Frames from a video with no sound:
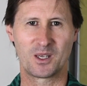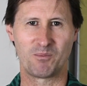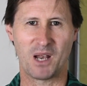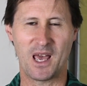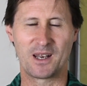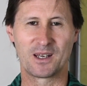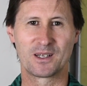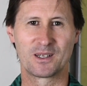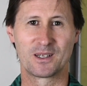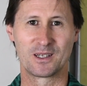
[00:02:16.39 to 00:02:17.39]
Kaplat,
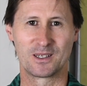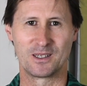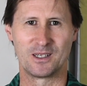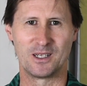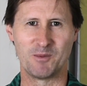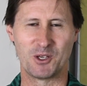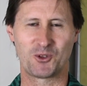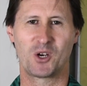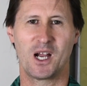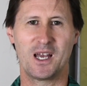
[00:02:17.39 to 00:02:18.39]
I
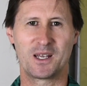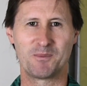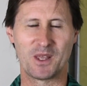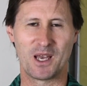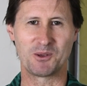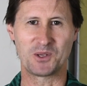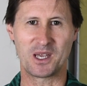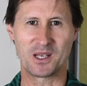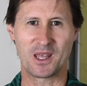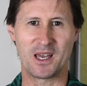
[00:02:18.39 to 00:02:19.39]
almost cried, but that was the
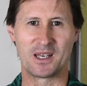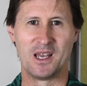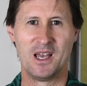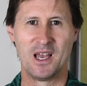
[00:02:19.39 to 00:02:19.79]
end of that.